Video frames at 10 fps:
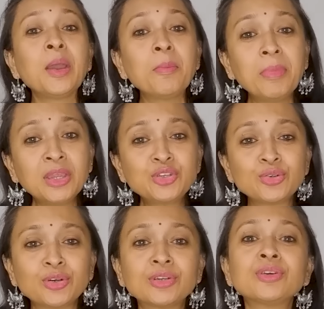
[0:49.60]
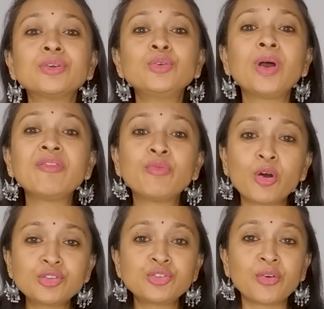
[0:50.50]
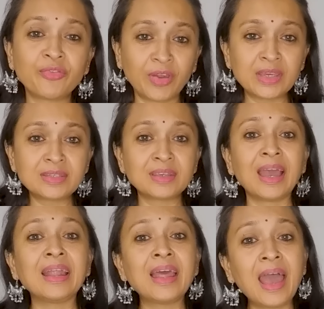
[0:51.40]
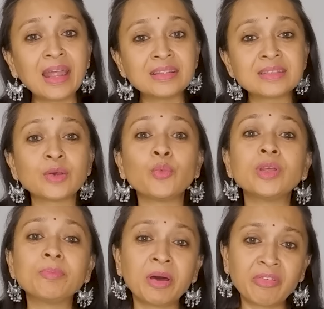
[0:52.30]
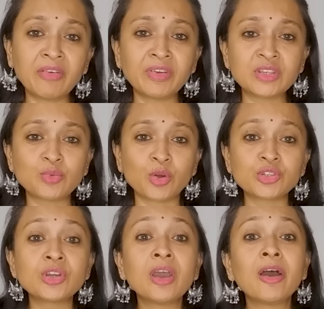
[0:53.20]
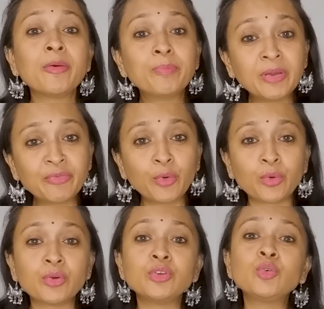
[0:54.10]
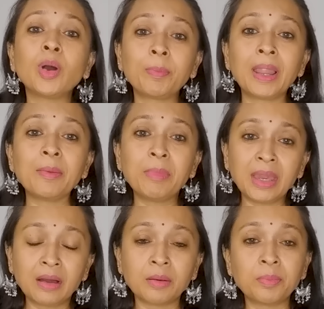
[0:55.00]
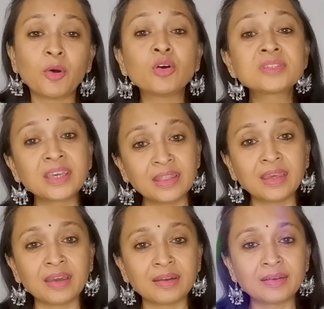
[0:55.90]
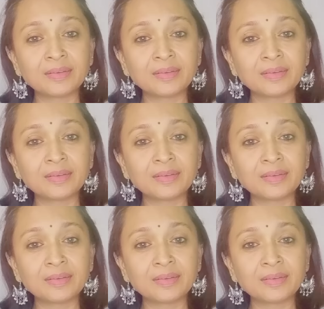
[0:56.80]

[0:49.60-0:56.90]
Make sure you have washed your face and hands with Barva face wash before you apply makeup or skincare.